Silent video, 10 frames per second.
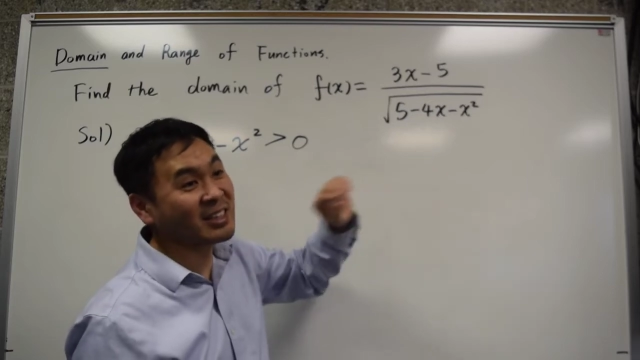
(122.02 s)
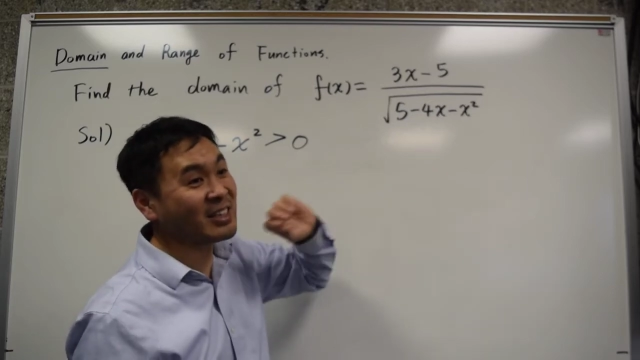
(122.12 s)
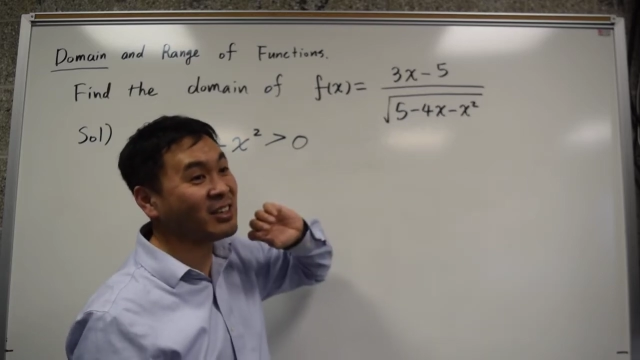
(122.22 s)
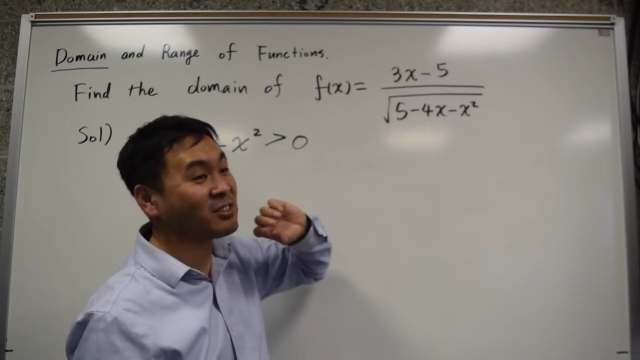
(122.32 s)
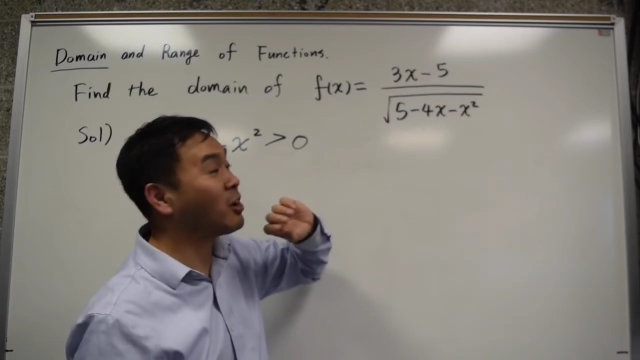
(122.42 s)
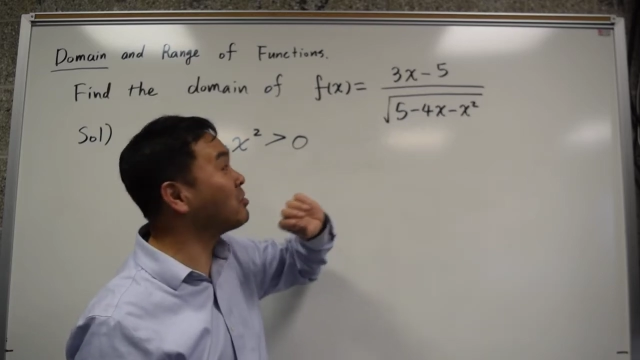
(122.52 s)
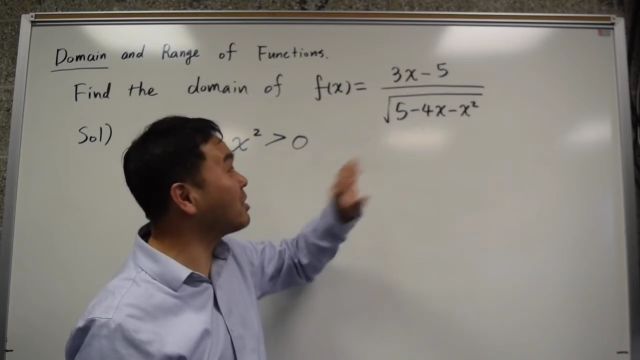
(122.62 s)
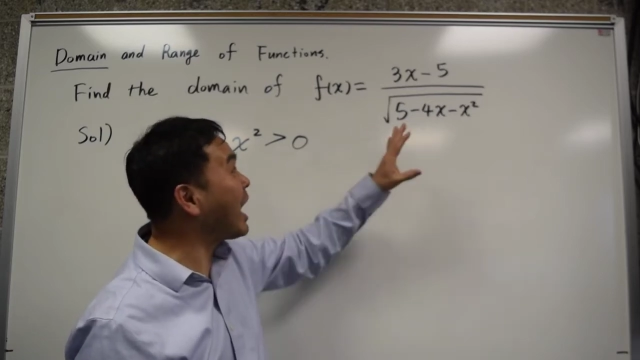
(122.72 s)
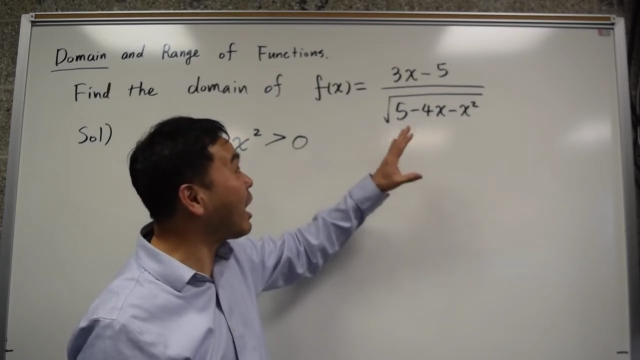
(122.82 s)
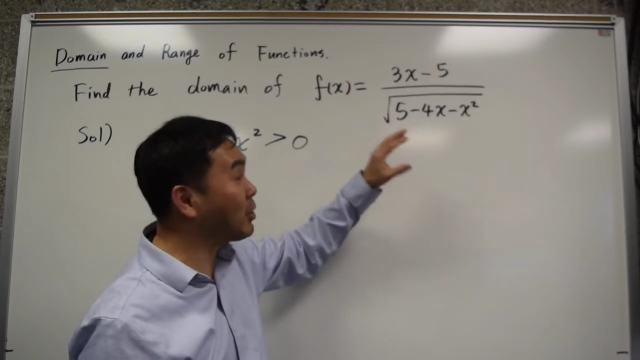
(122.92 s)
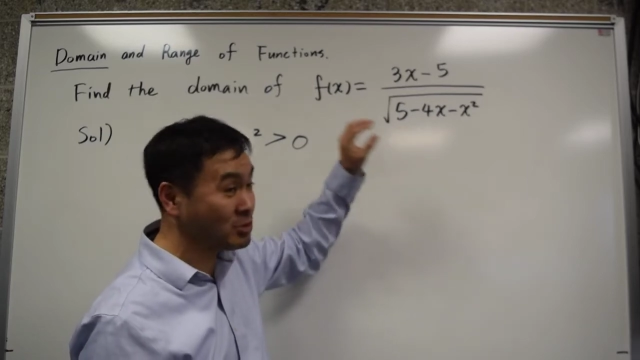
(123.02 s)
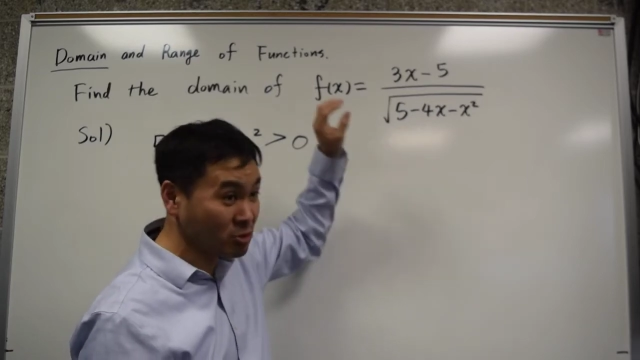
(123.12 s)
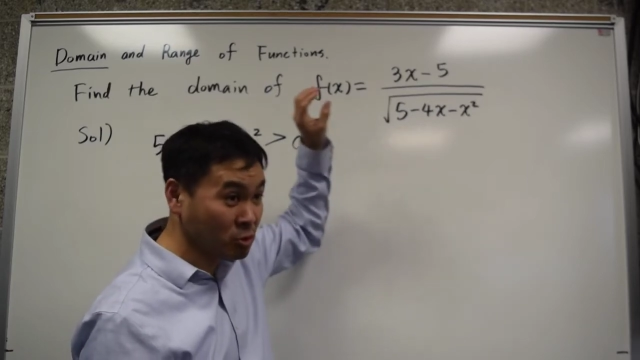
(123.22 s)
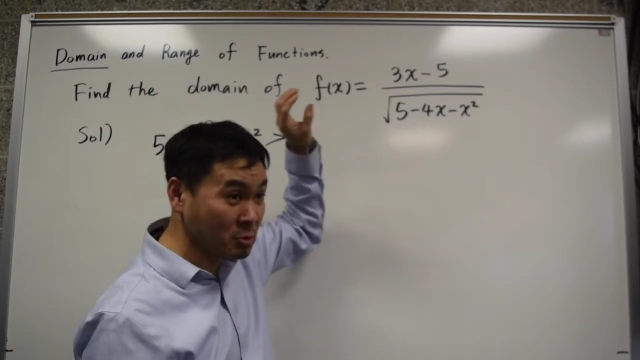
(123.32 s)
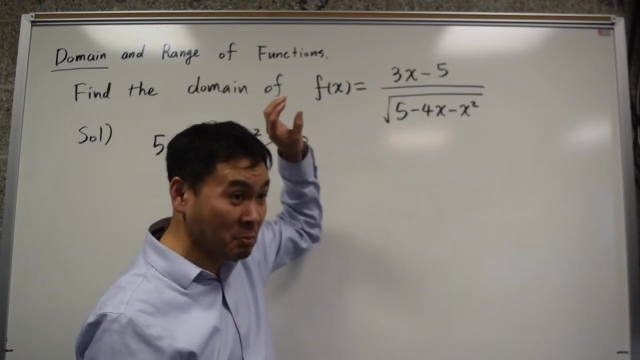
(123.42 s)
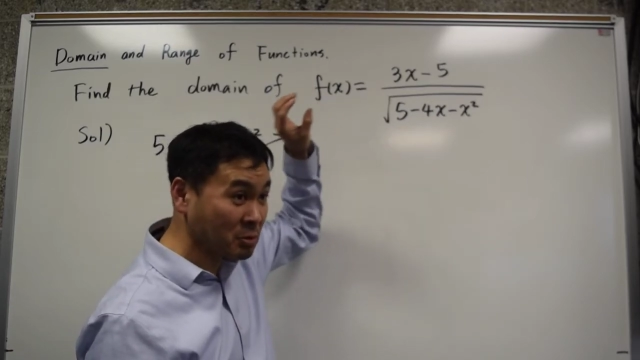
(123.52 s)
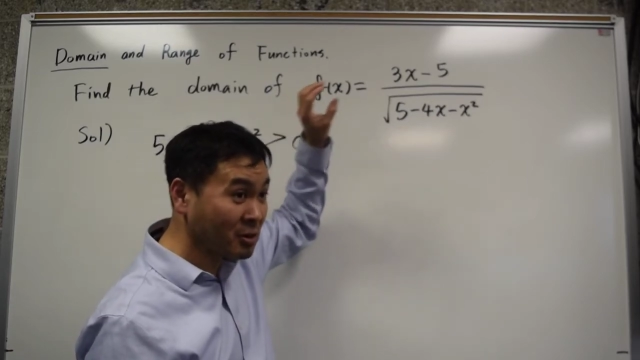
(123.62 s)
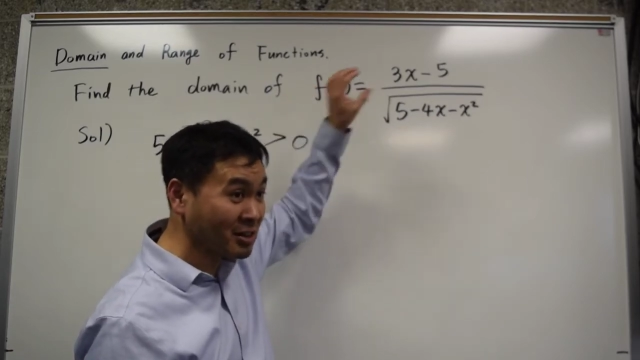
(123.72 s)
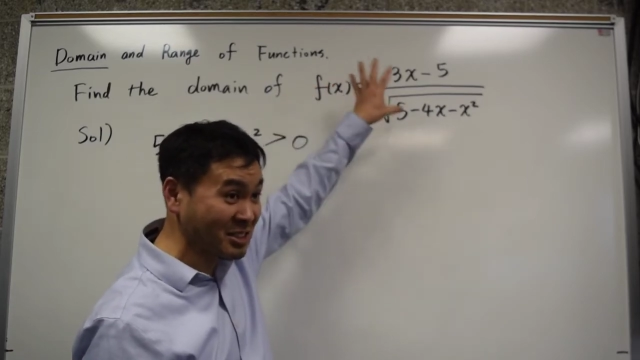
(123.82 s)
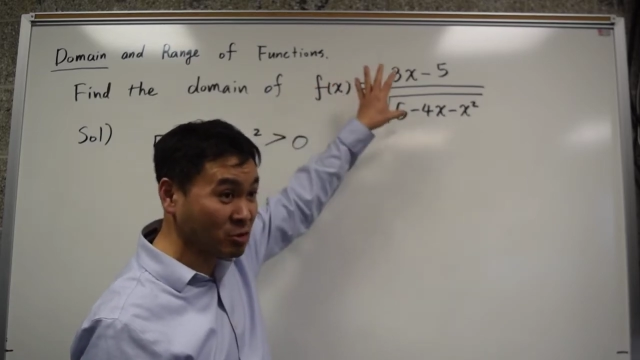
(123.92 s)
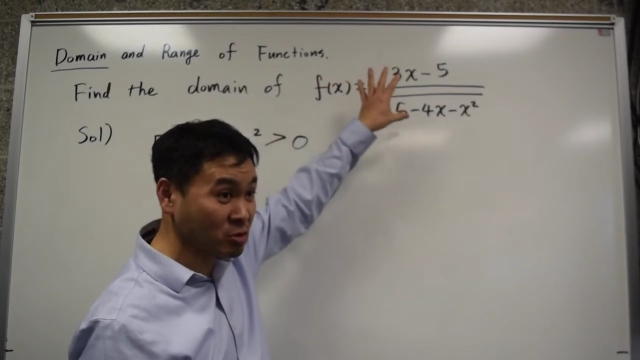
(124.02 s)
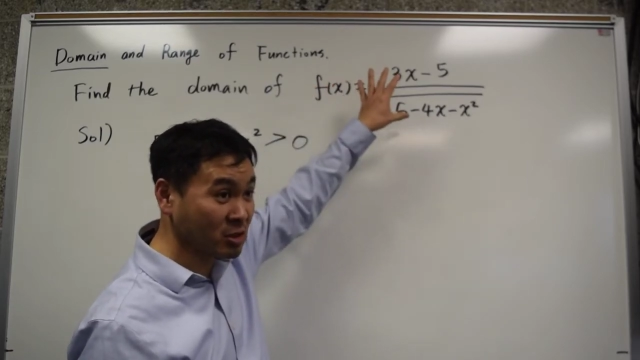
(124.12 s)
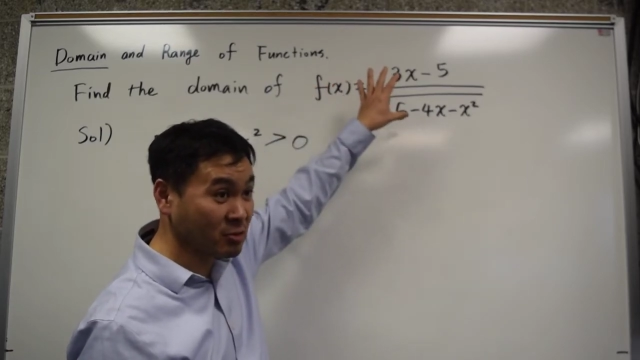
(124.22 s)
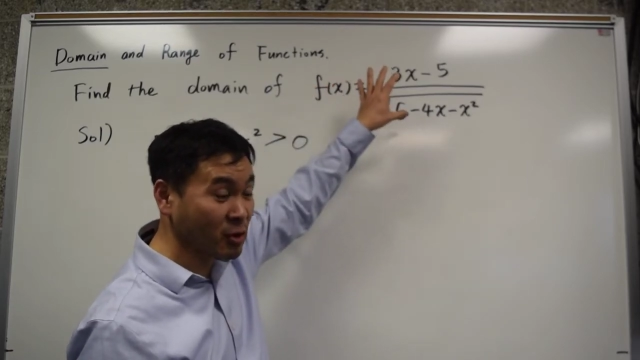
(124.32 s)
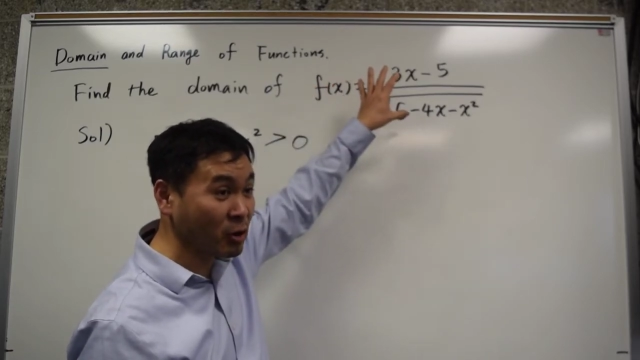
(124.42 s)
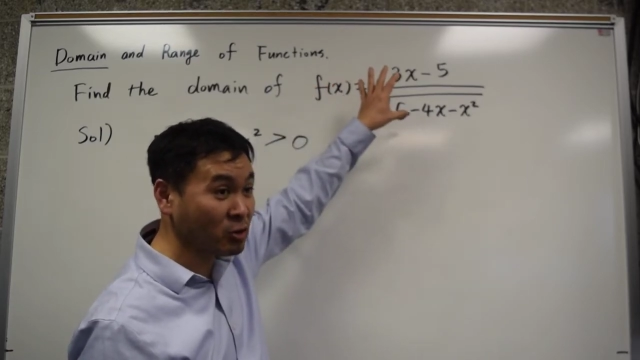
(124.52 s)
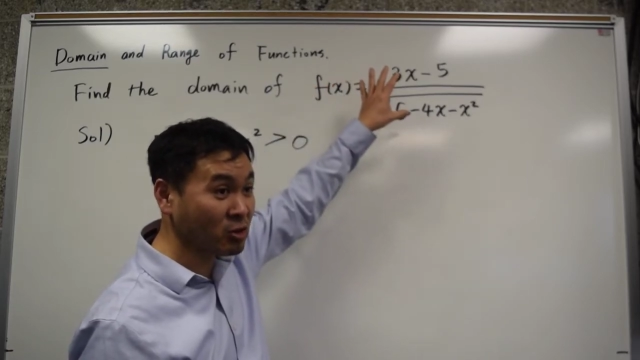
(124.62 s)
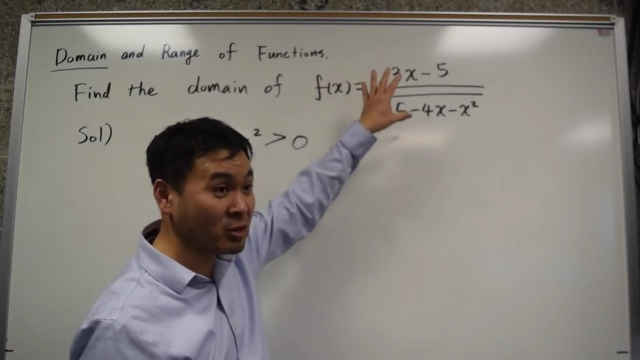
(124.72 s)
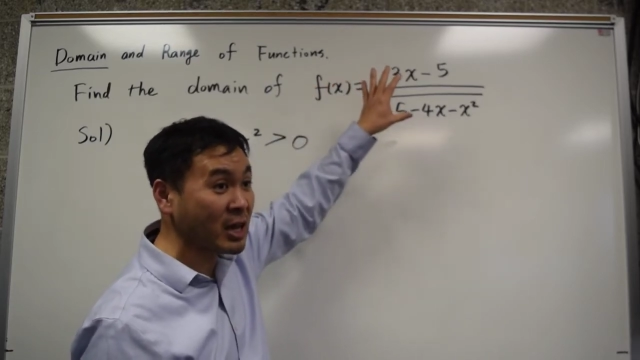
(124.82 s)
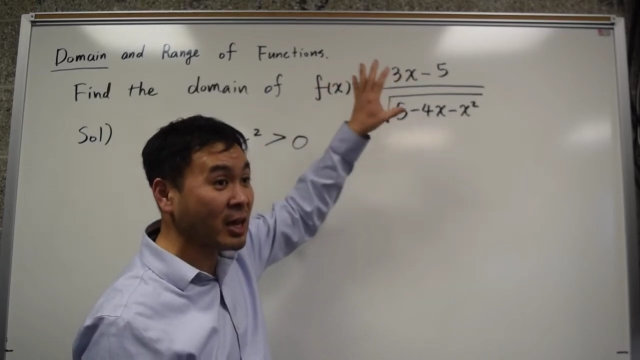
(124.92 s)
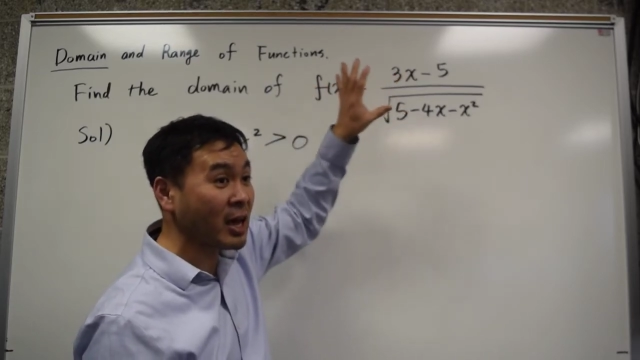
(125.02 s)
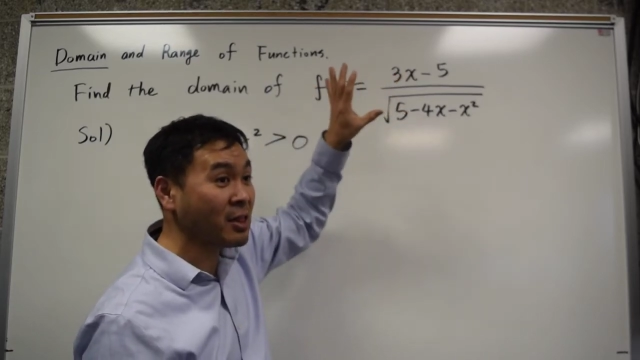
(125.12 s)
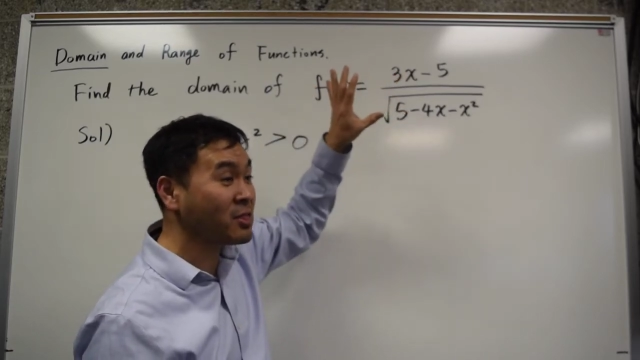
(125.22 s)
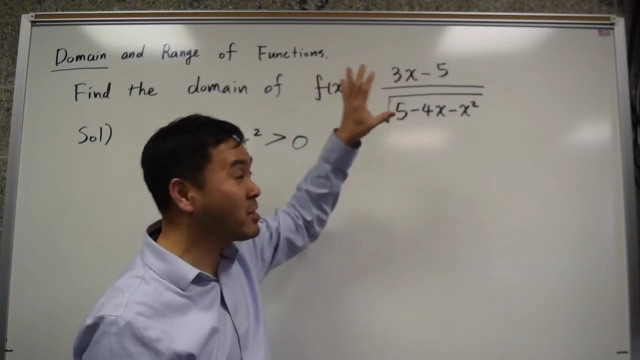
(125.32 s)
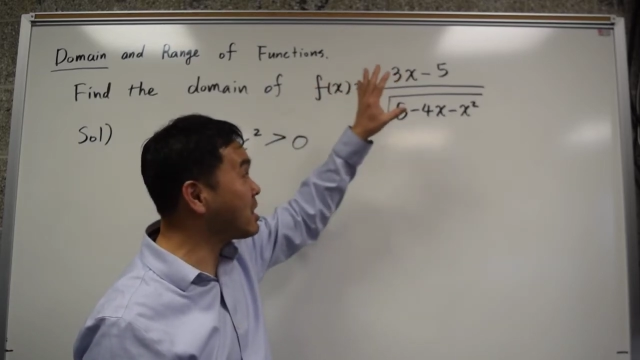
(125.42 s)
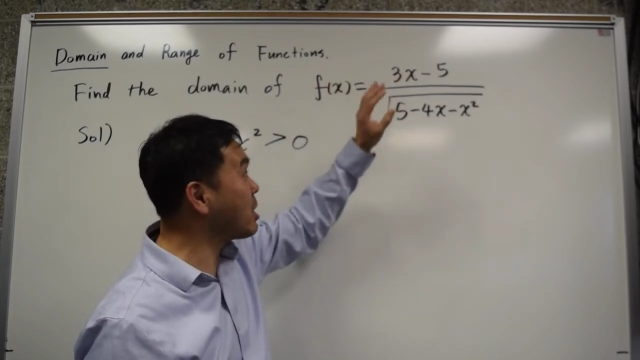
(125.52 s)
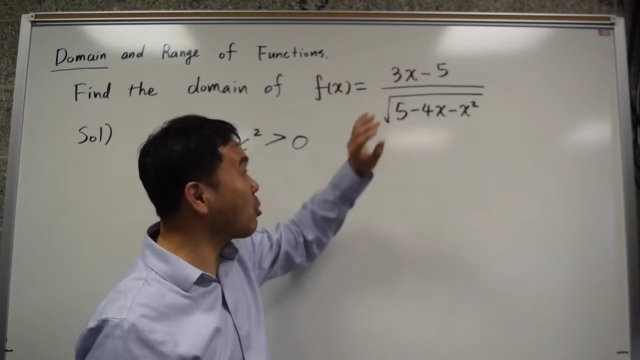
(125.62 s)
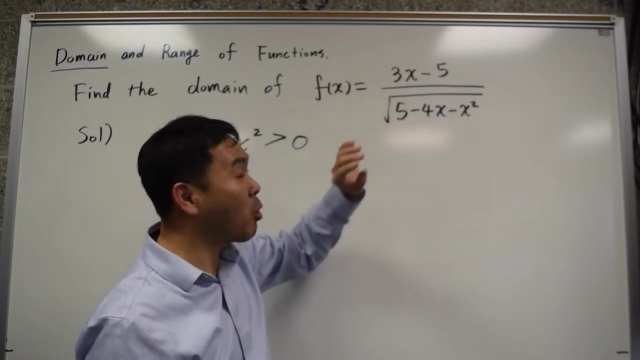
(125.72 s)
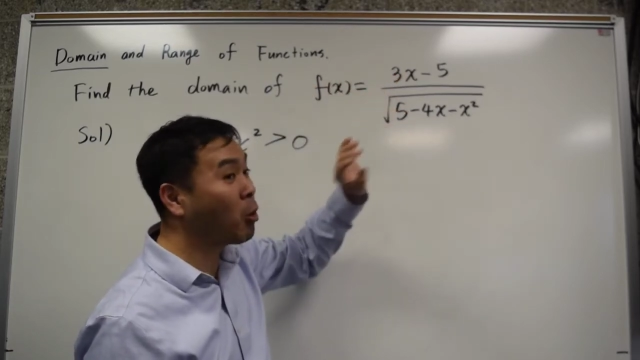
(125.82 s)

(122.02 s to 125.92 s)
is allowed to be plugged into this function, and the